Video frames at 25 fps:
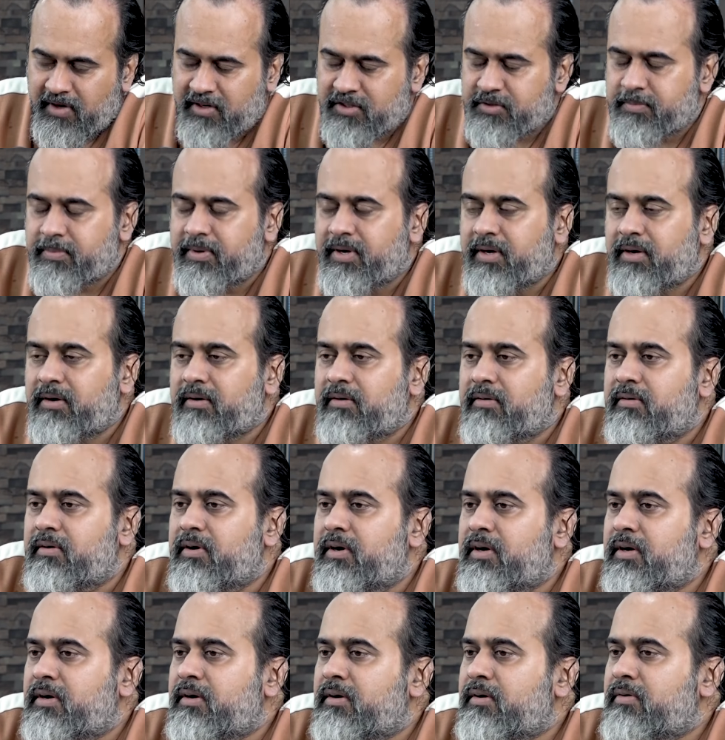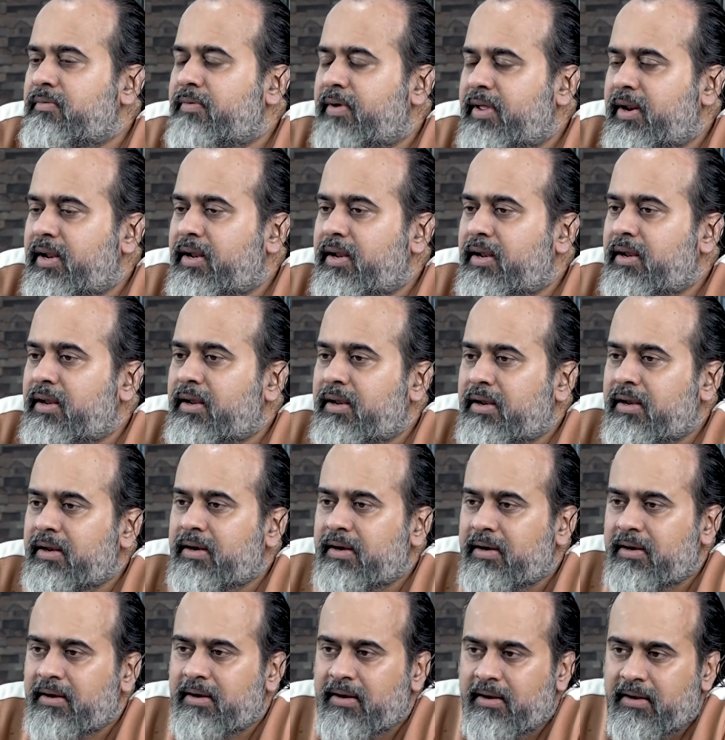it's been drilled
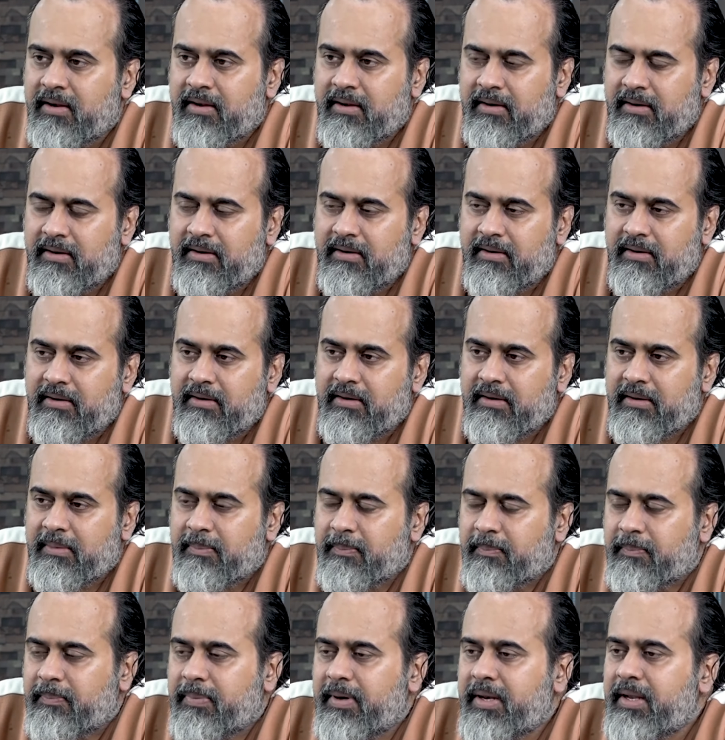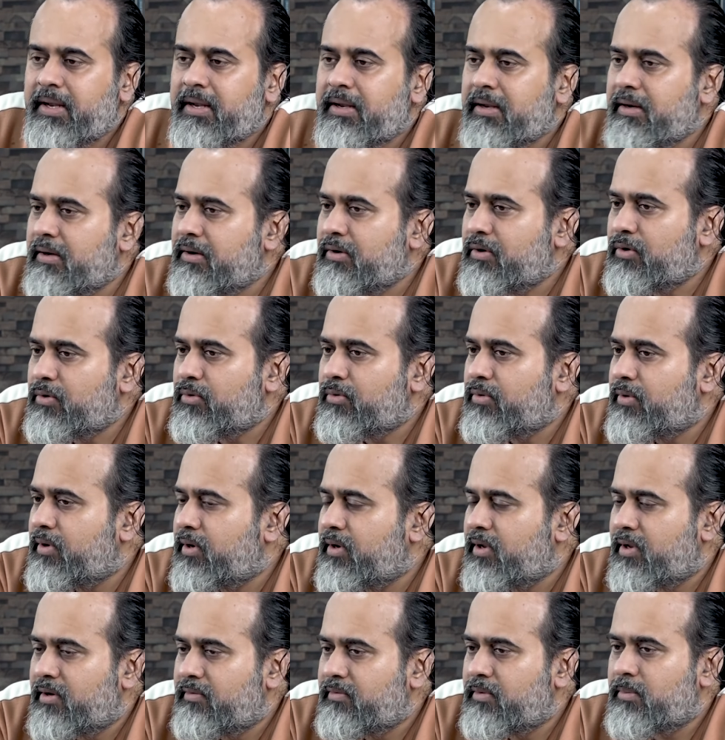very deeply into
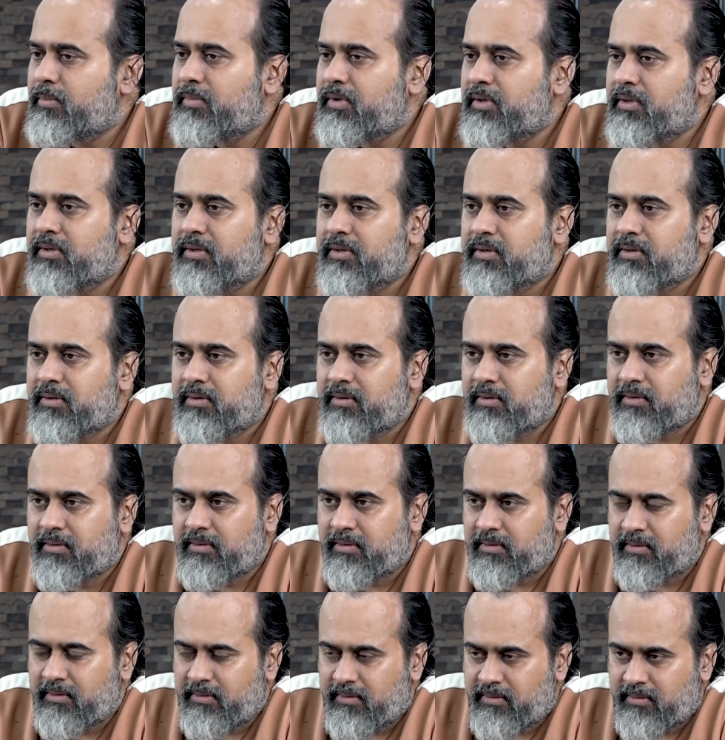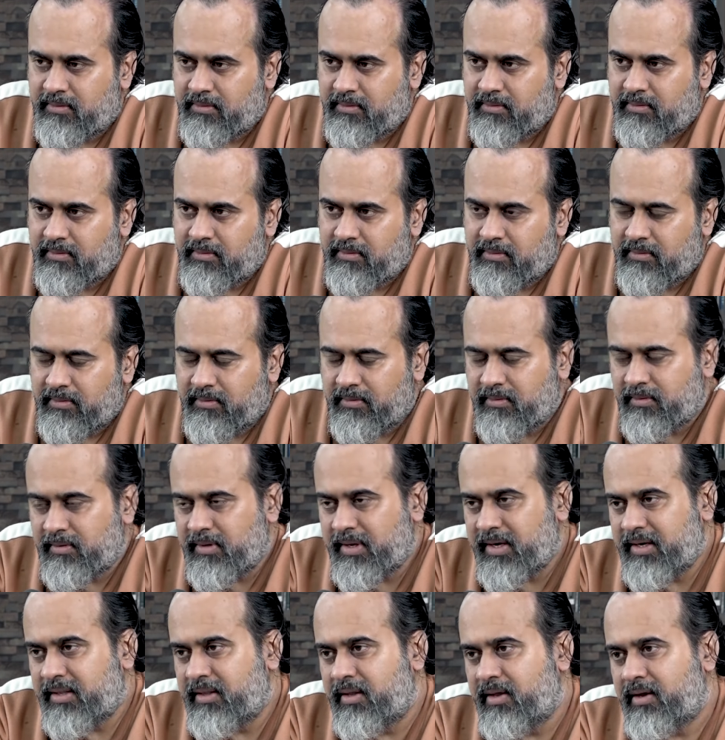Indian women
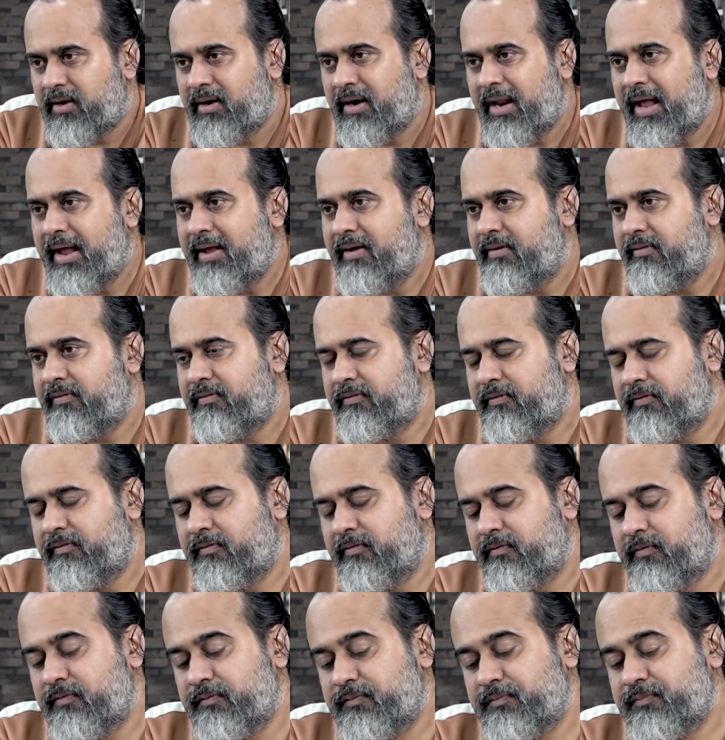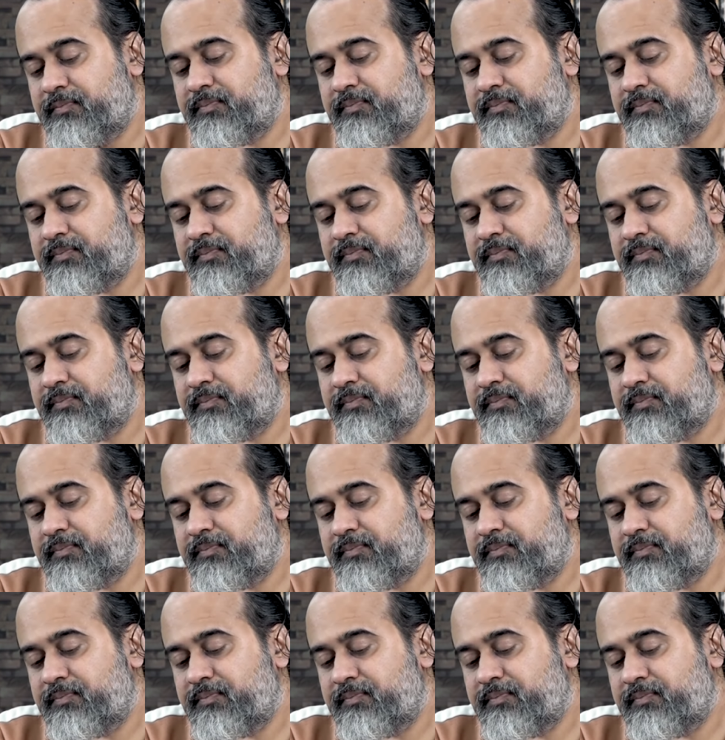that their life